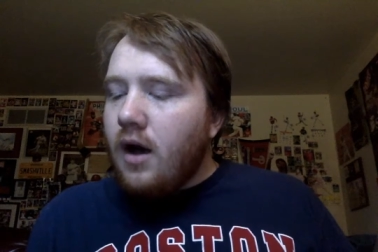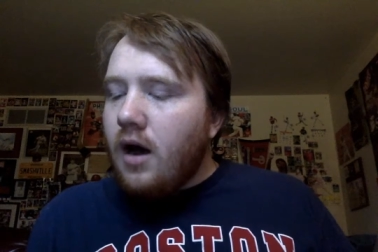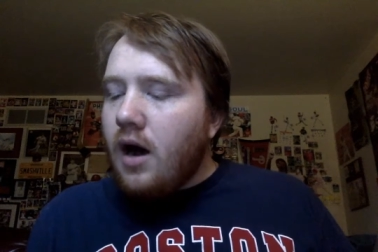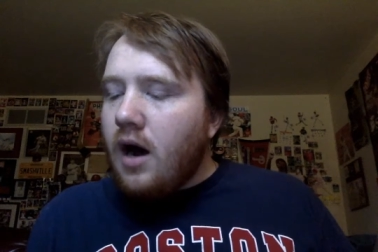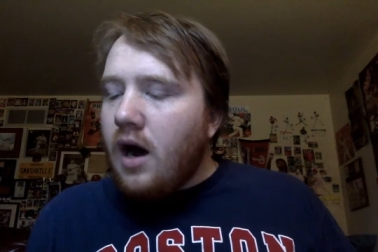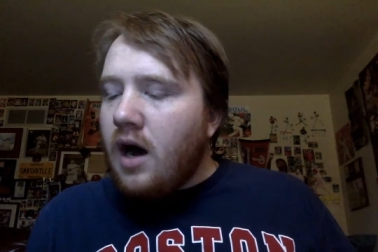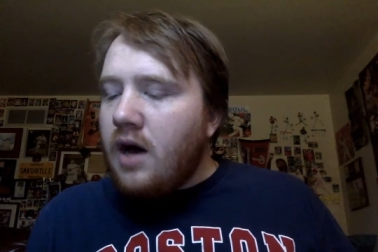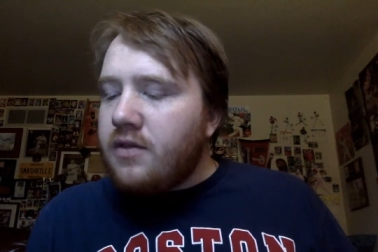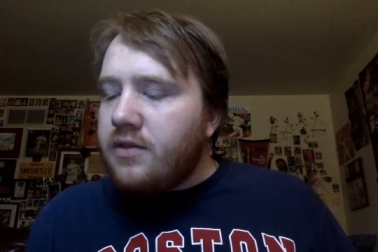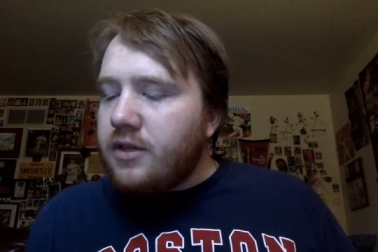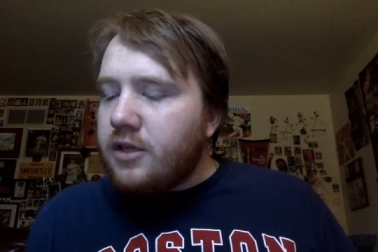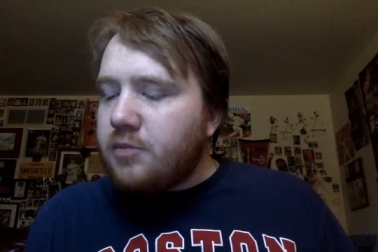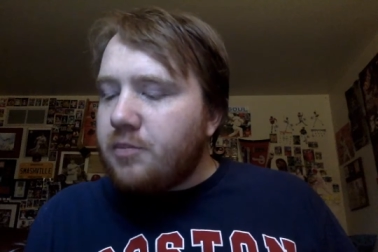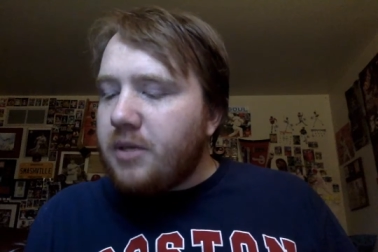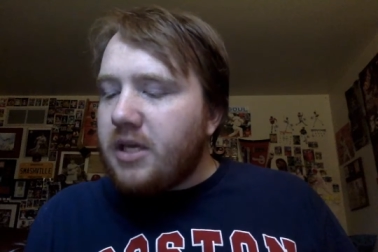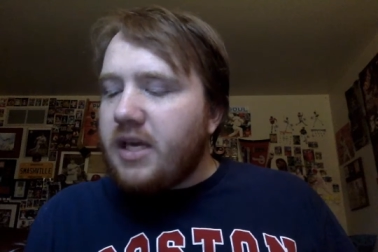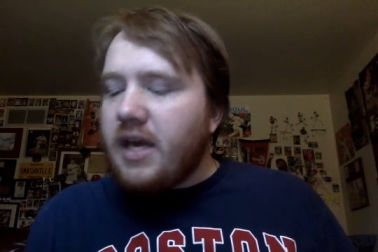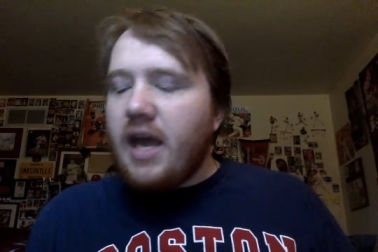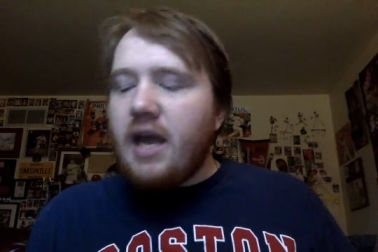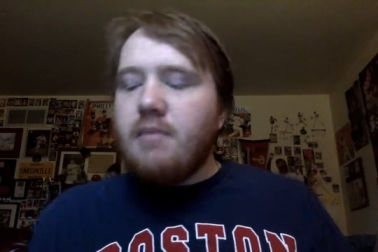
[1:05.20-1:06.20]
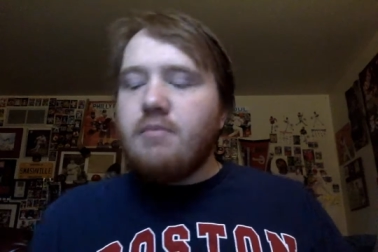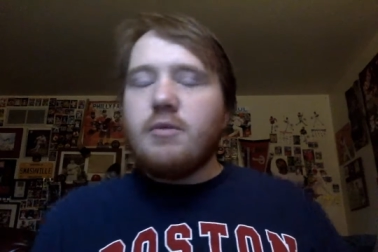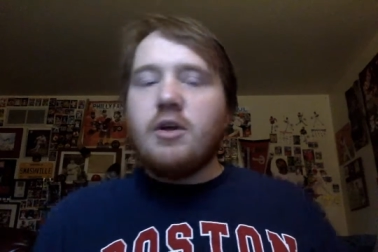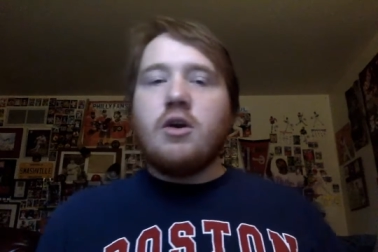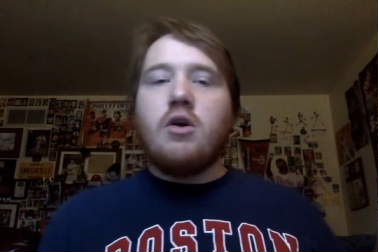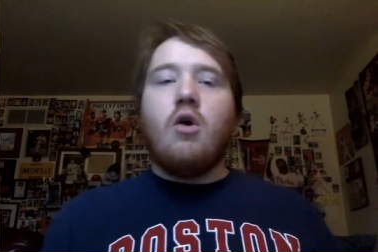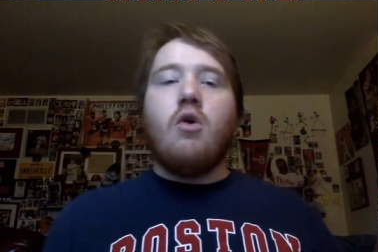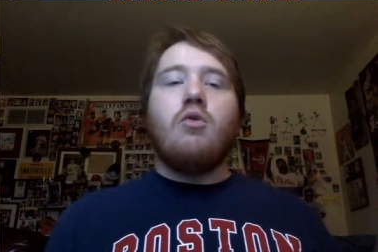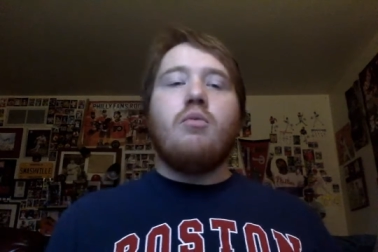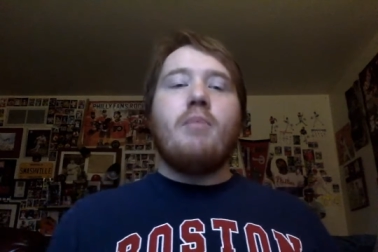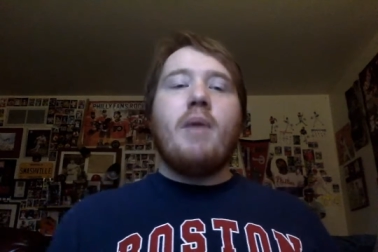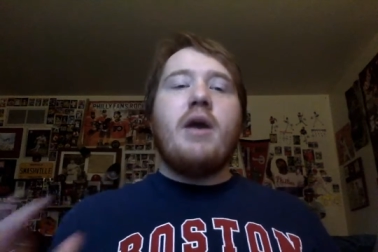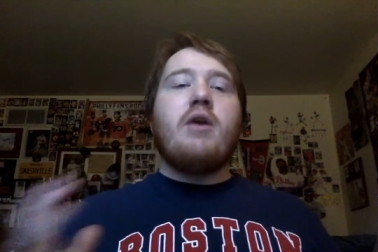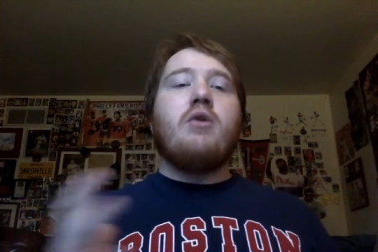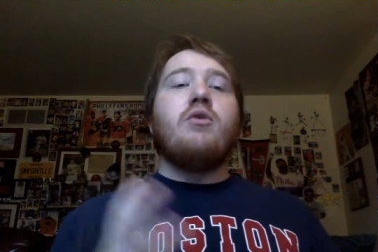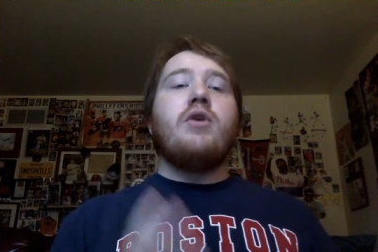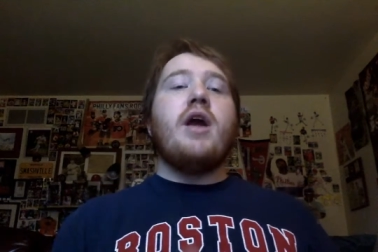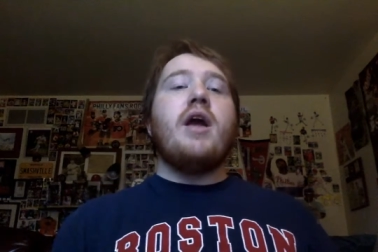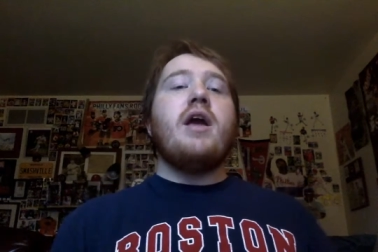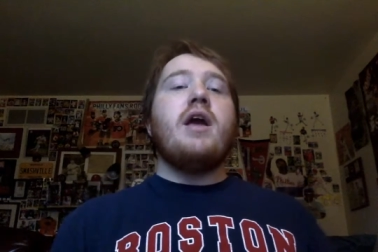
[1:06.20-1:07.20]
uh, this became the gold
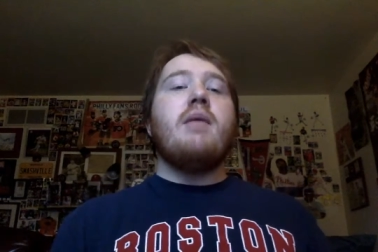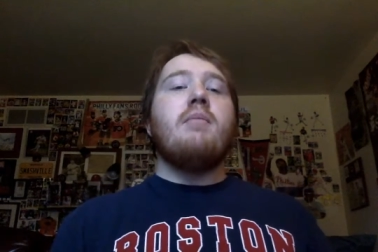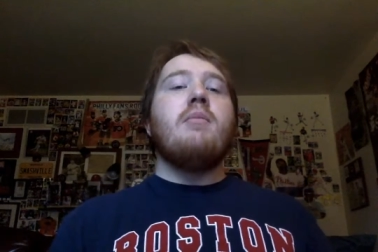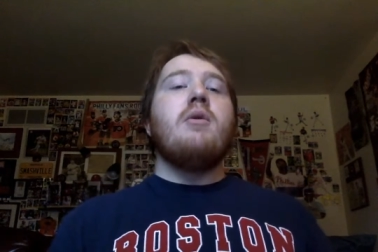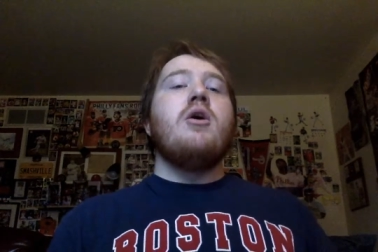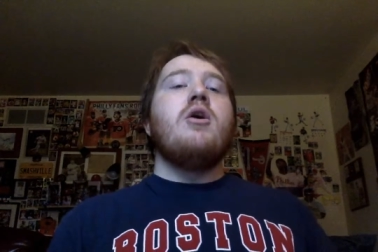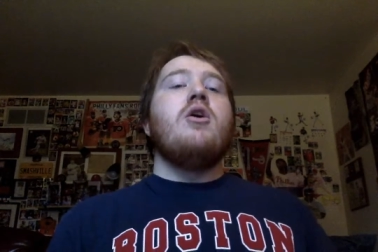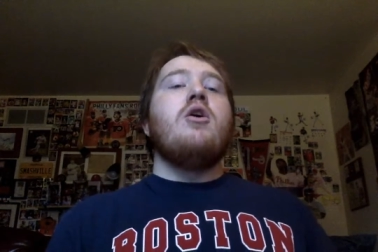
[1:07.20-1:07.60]
medal game.